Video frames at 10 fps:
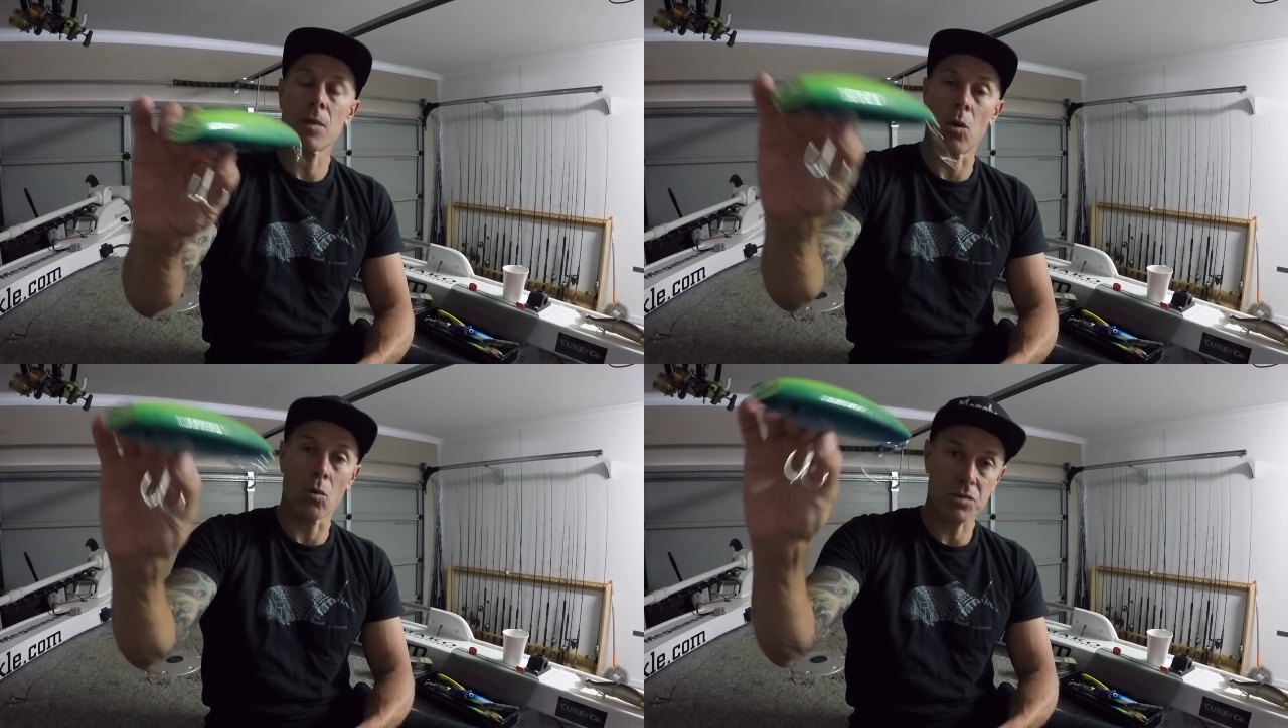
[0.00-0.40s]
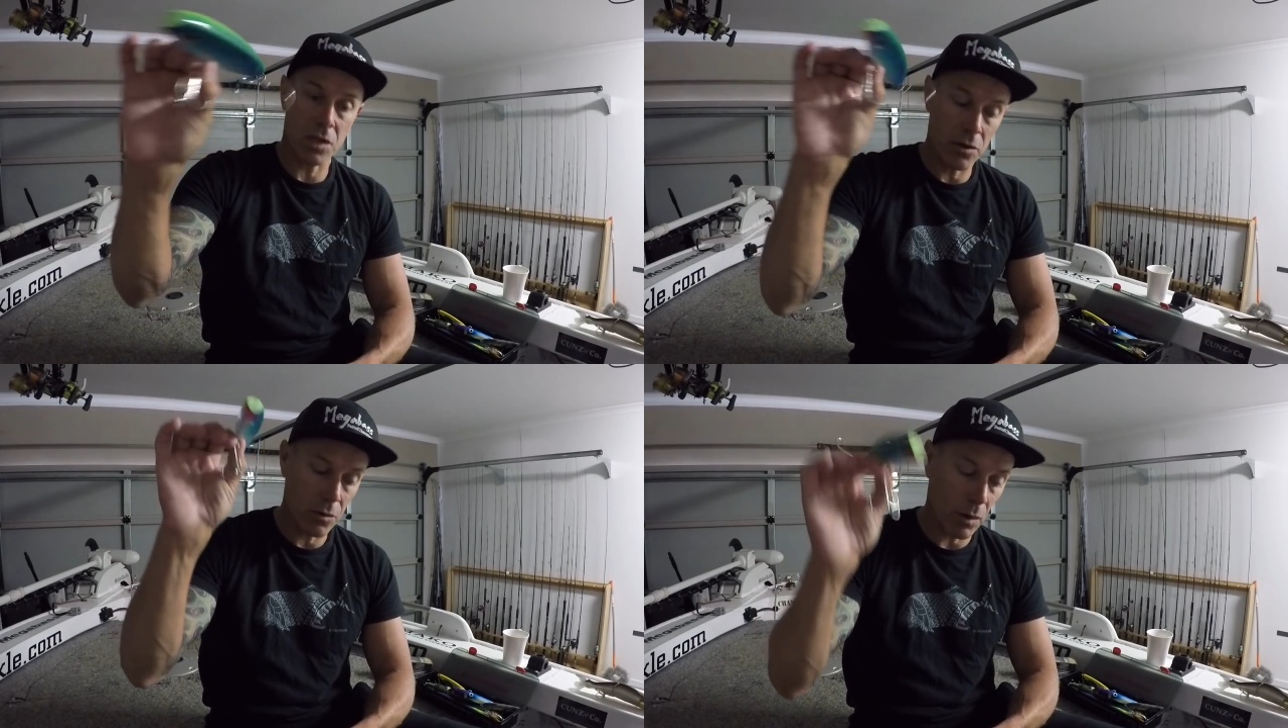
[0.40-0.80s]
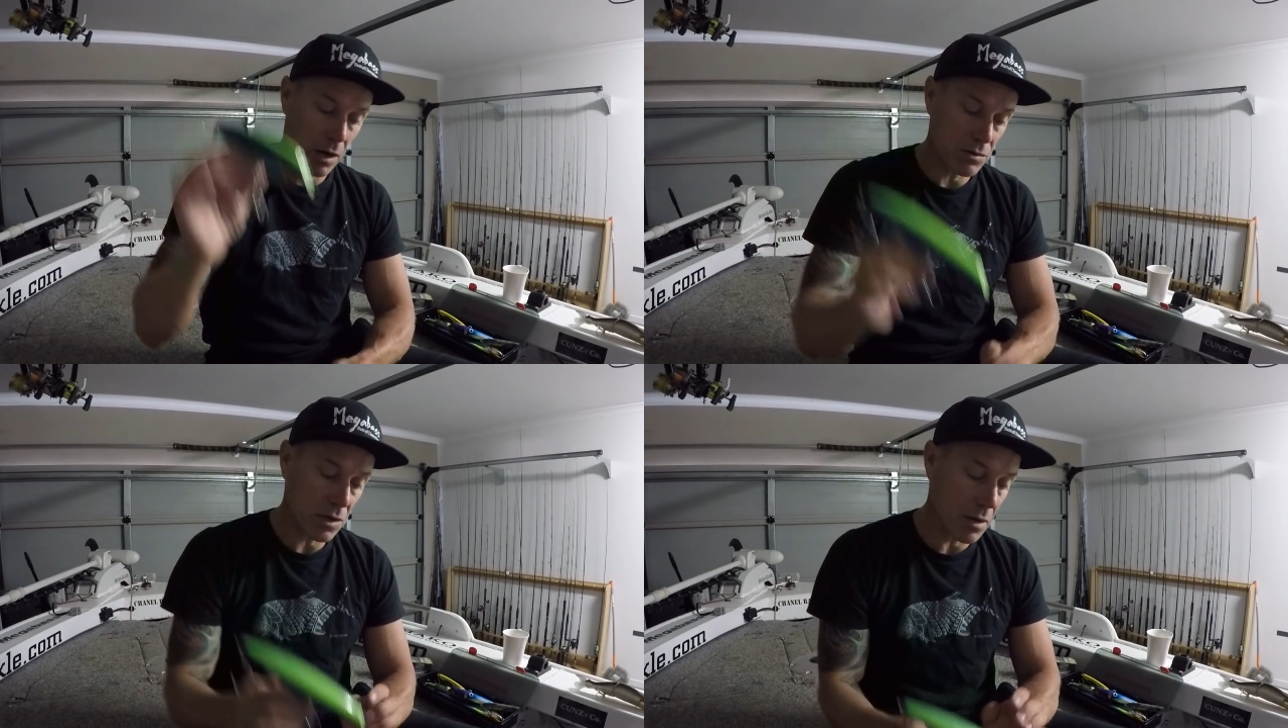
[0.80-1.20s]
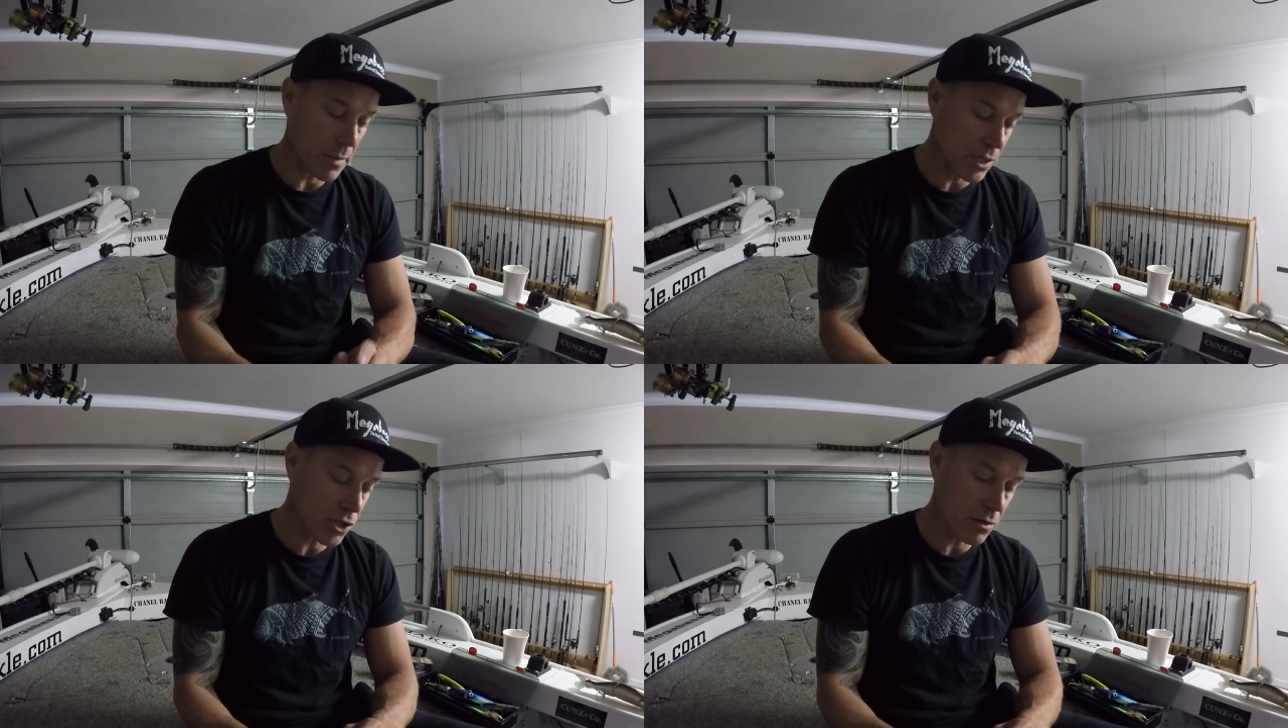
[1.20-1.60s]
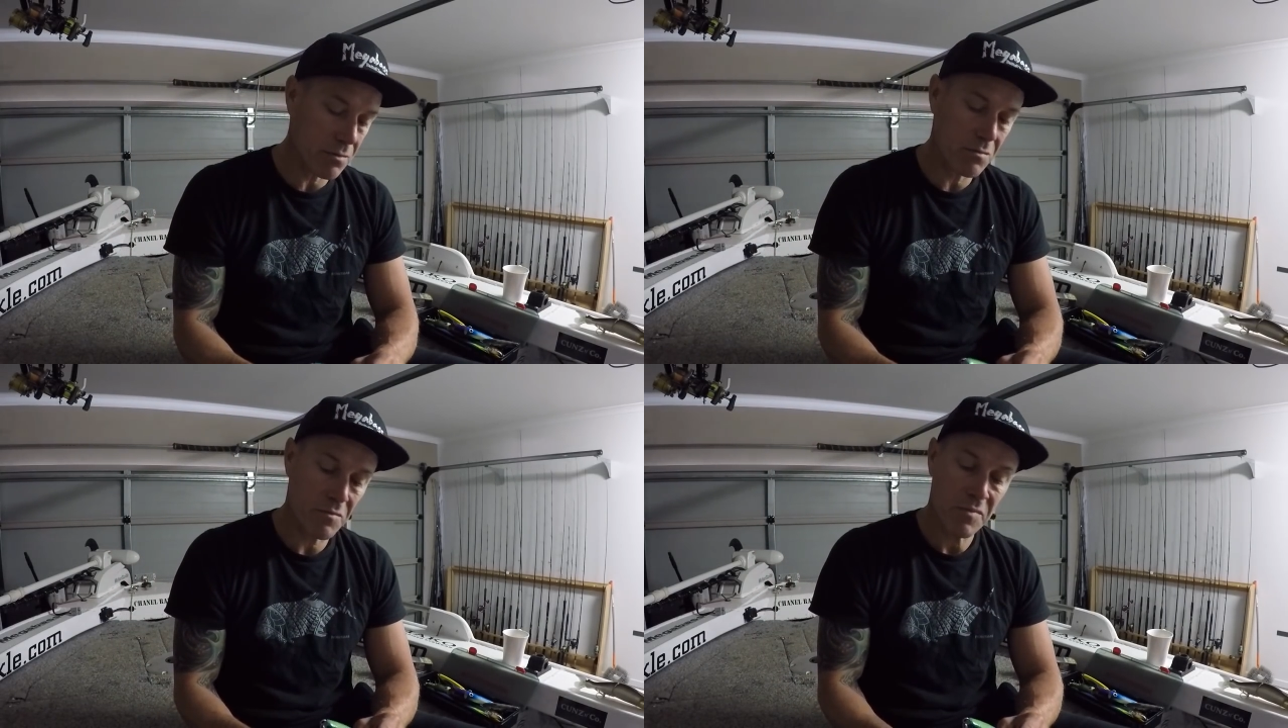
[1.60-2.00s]
Also, the one I was going to mention,
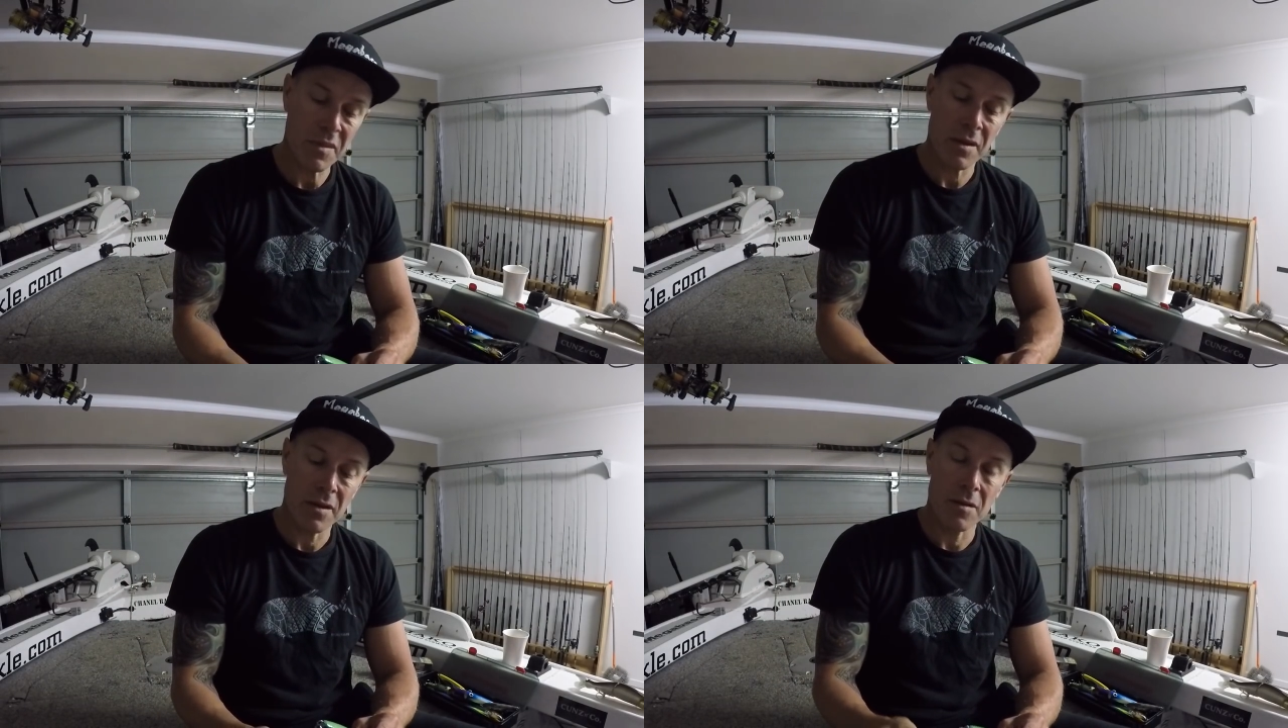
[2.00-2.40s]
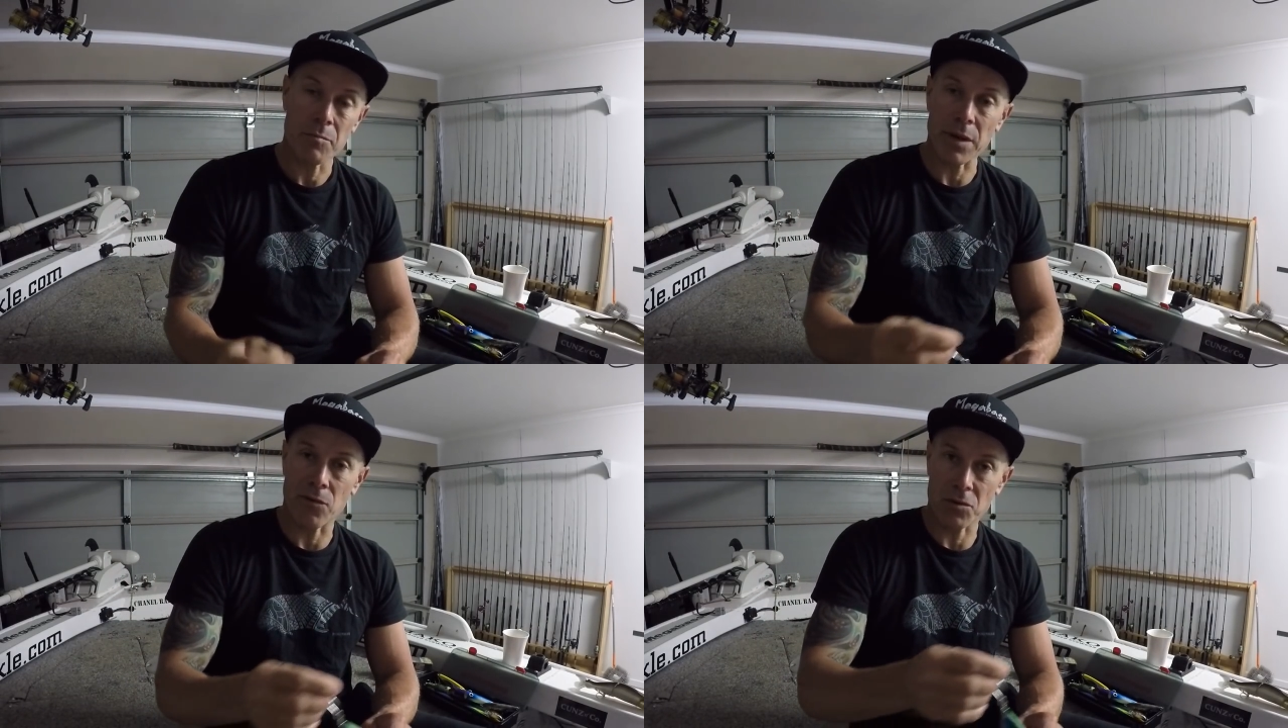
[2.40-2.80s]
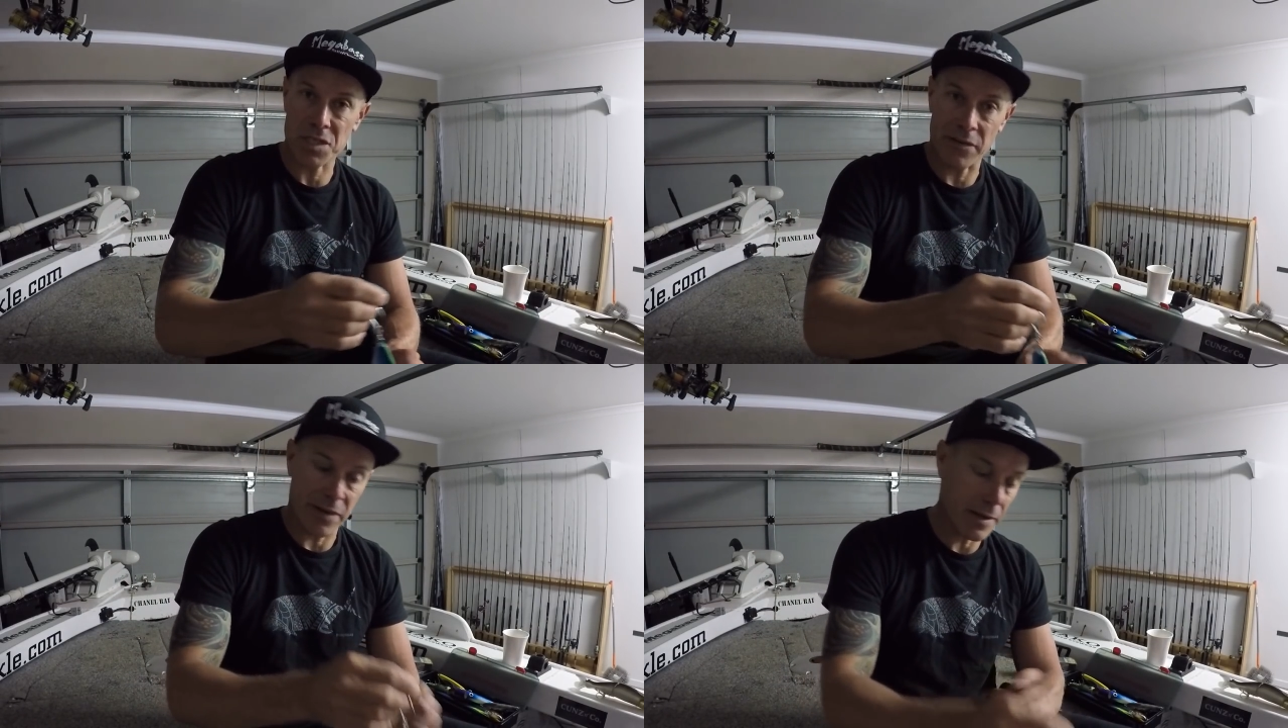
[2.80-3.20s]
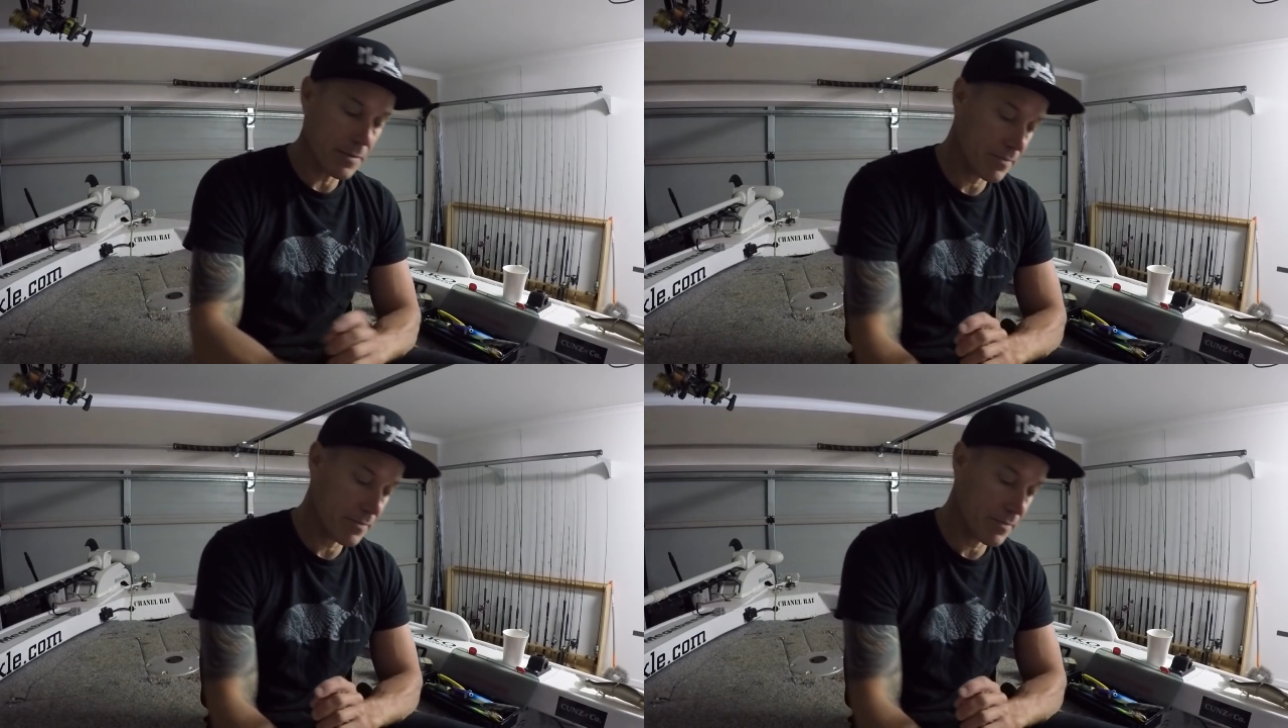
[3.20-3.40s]
Bigfoot 70.